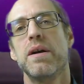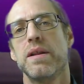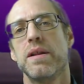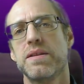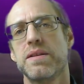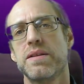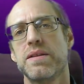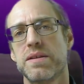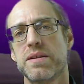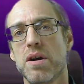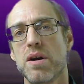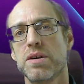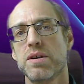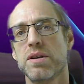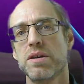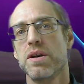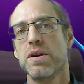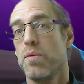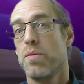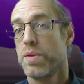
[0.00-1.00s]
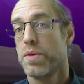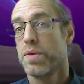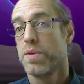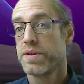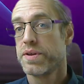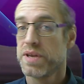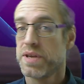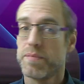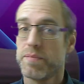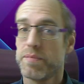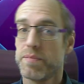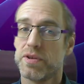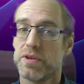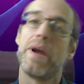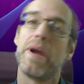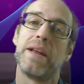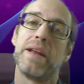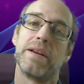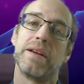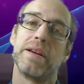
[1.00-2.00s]
Let's start with a simple
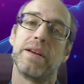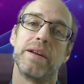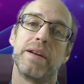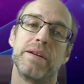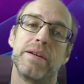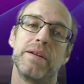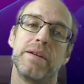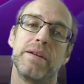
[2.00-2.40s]
domain again.